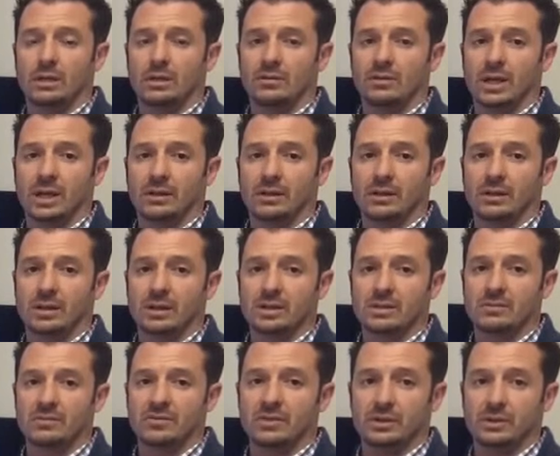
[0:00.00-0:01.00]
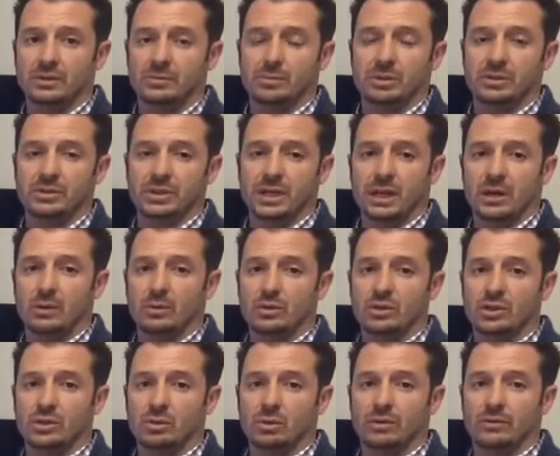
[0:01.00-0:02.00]
you've got the custom fields built out
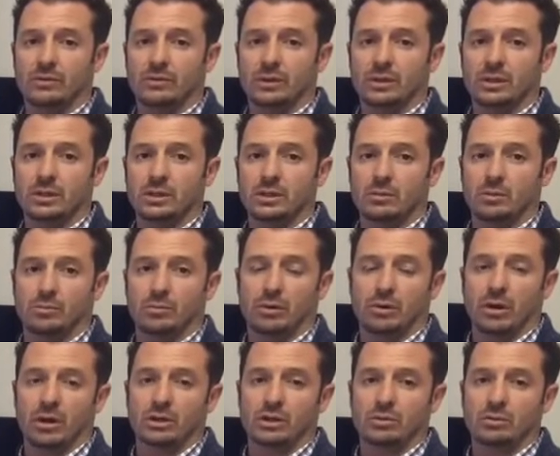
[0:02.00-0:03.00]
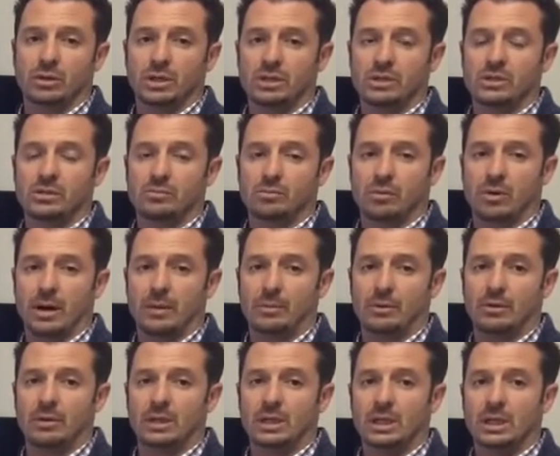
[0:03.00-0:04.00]
with square footage and production rates
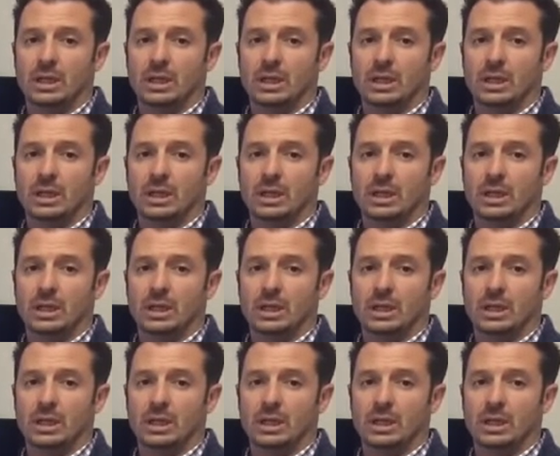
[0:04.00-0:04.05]
proper,